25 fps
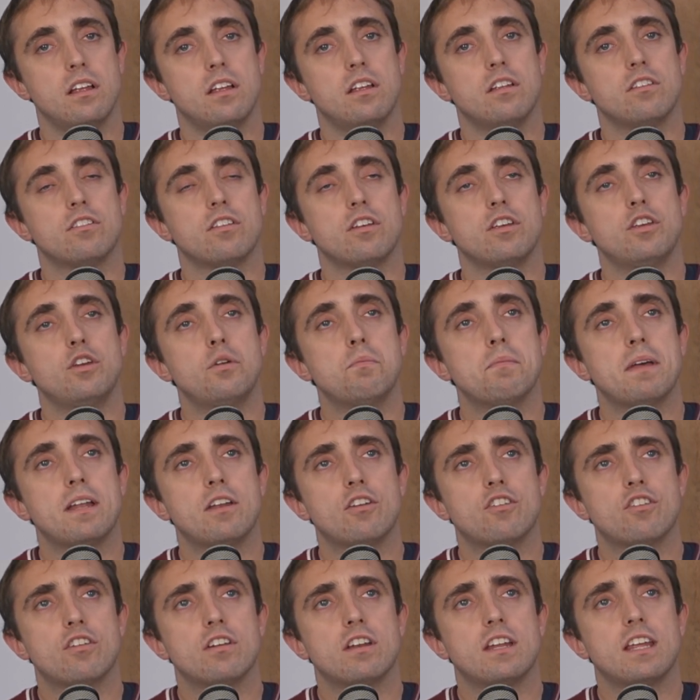So you
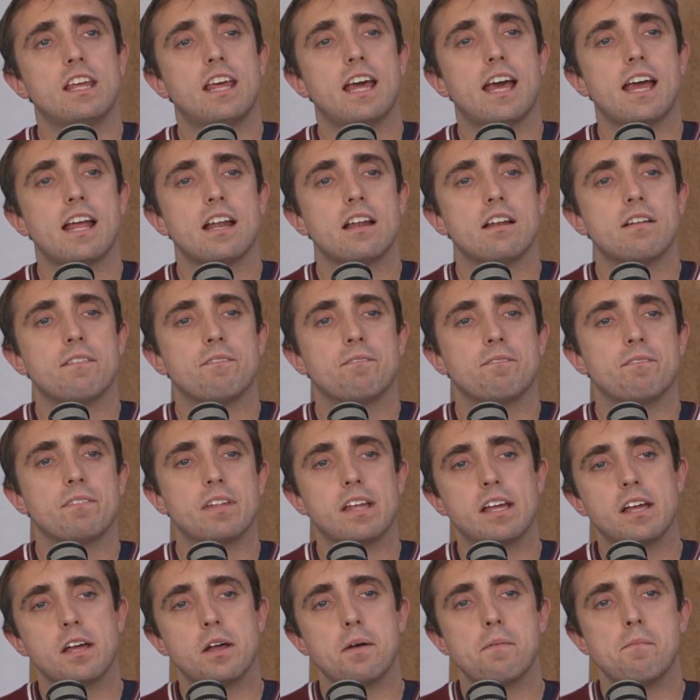mentioned again
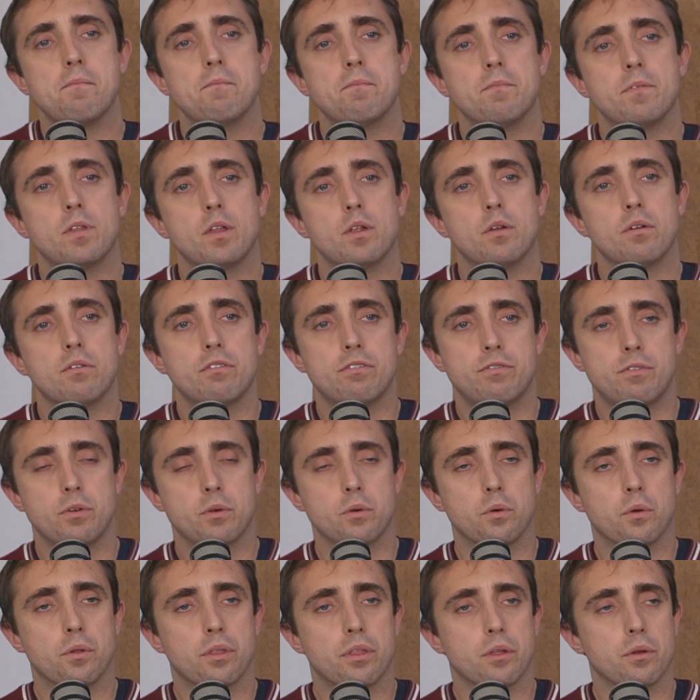foot
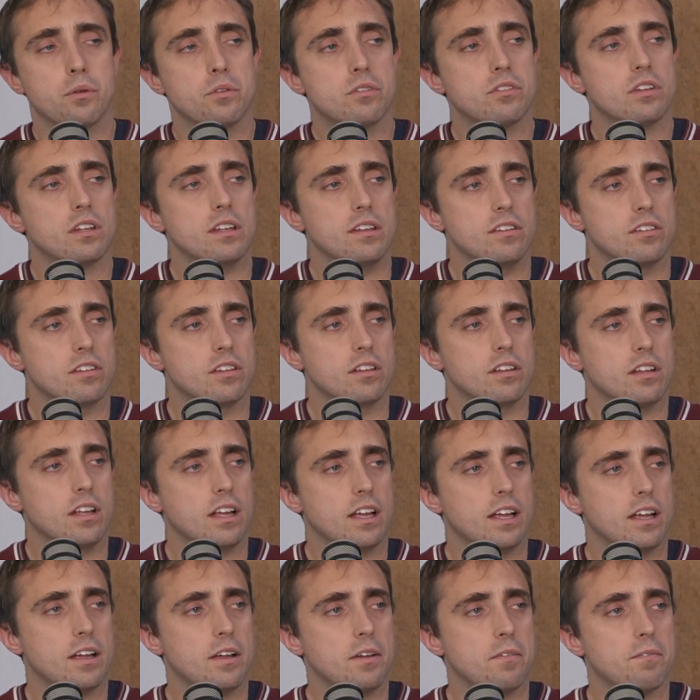orthoses.
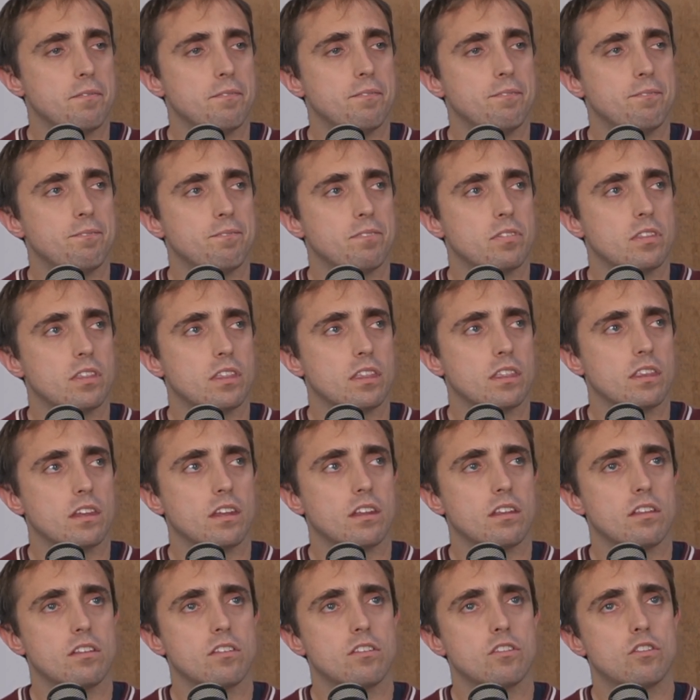
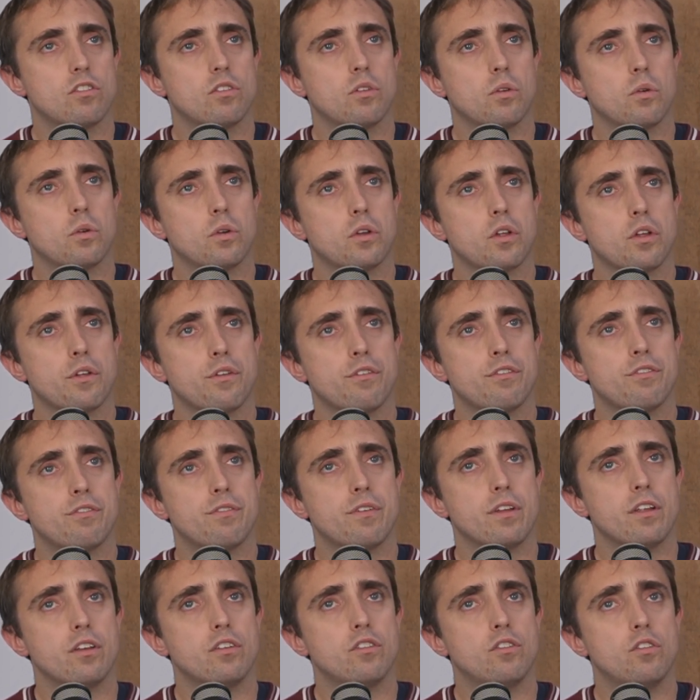Sort of,
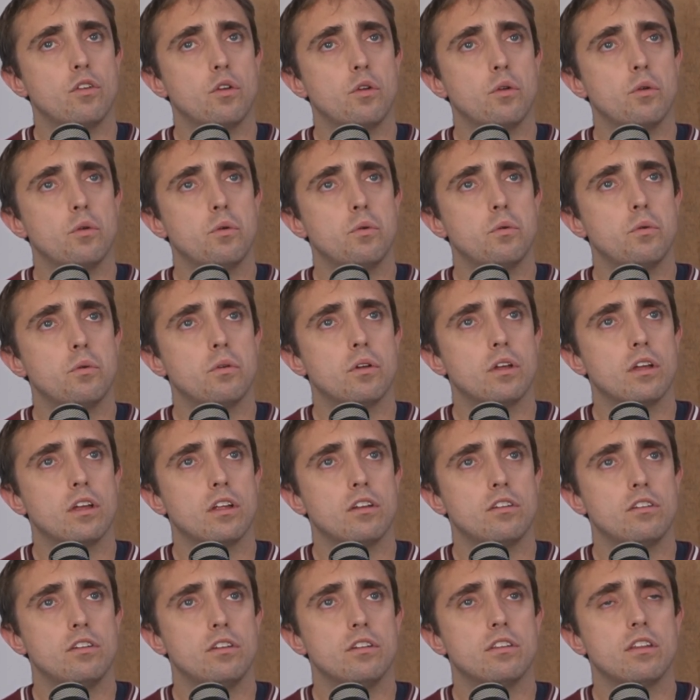do
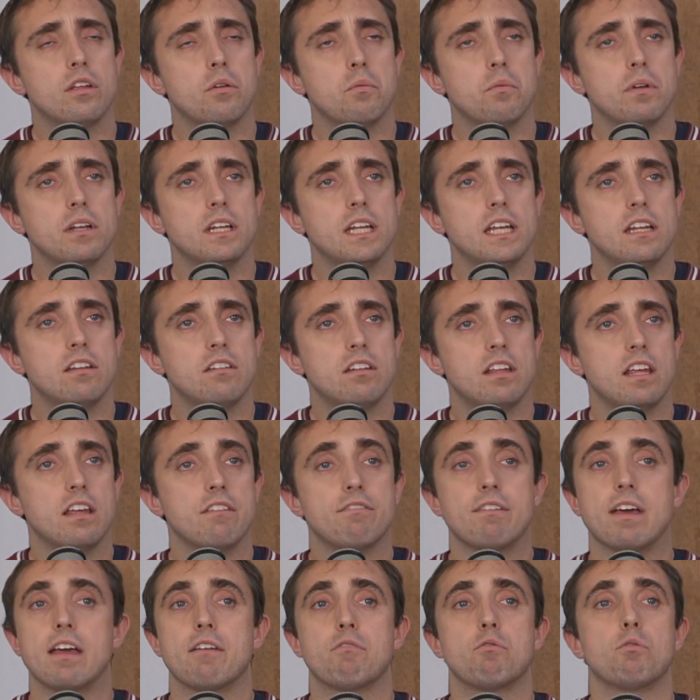you think we need to
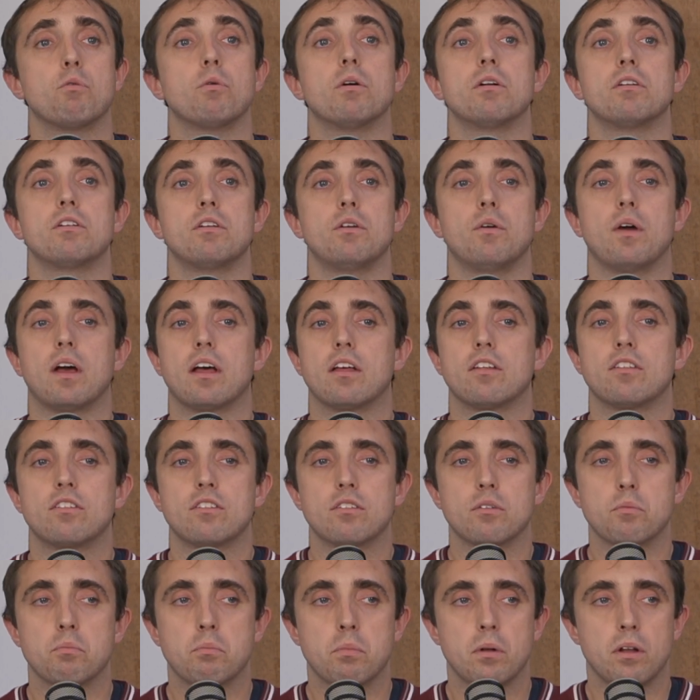give everyone who
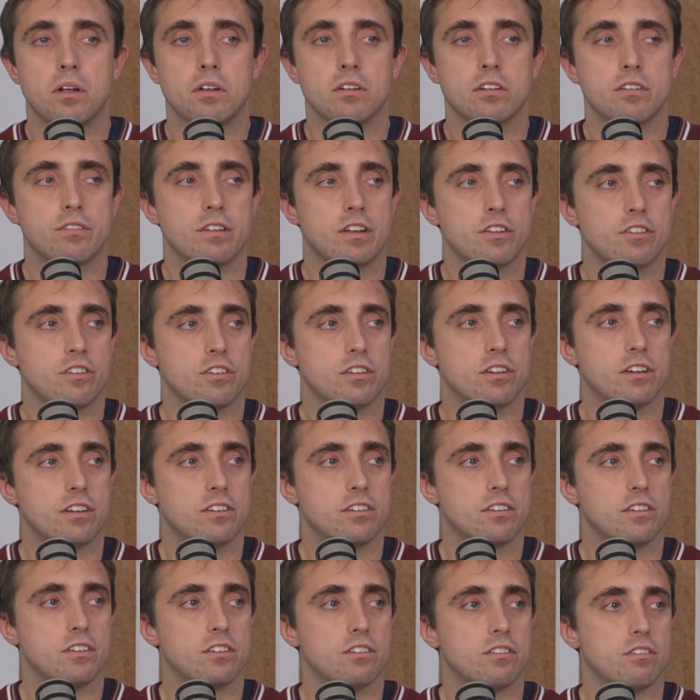has plantar
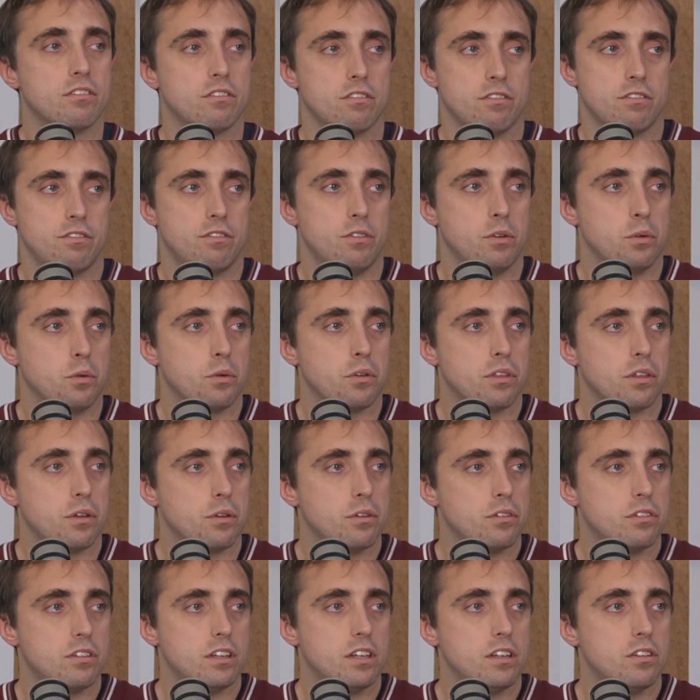fasciitis foot
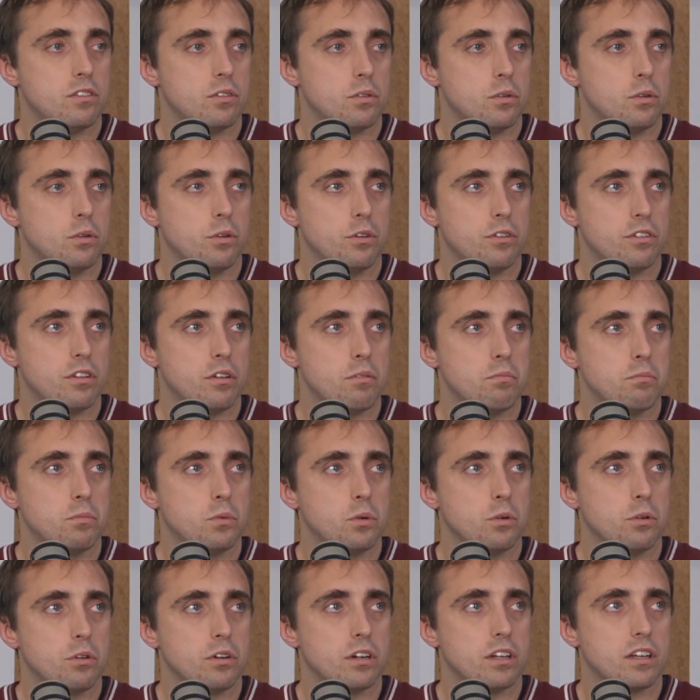orthoses, or is it
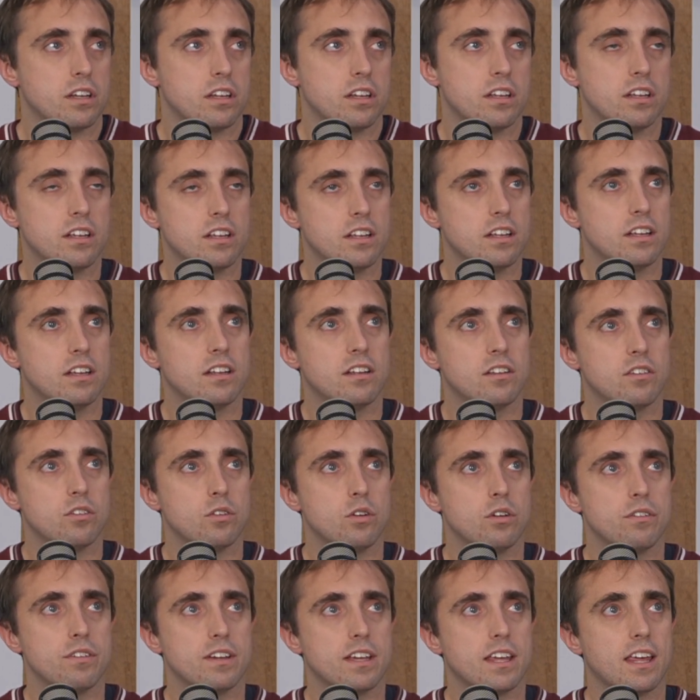more on a
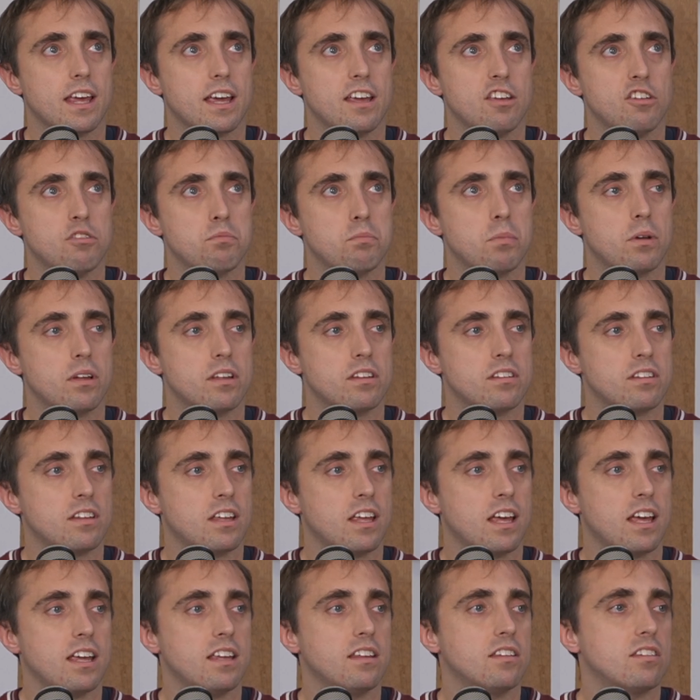sort of a case by
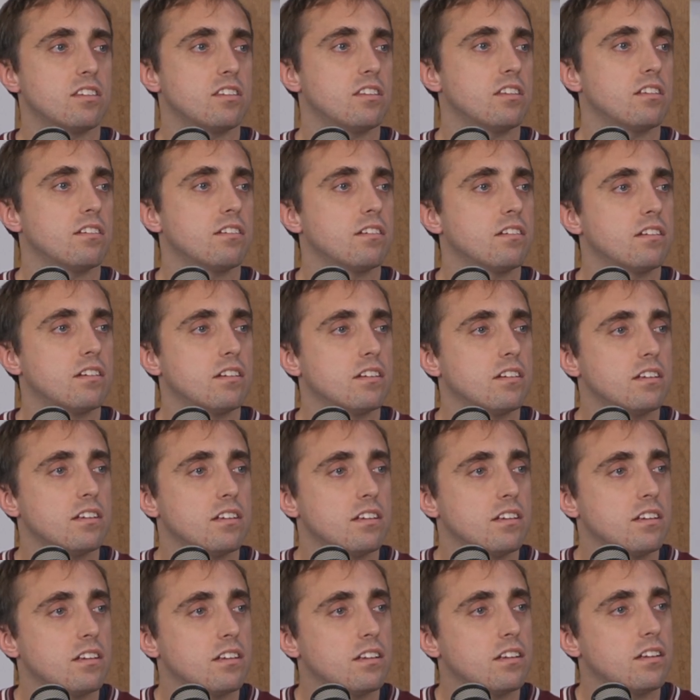case
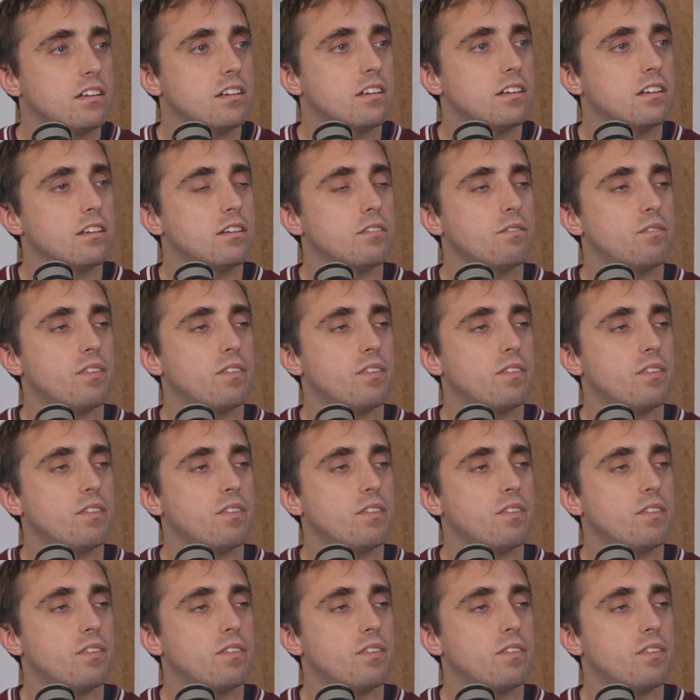basis?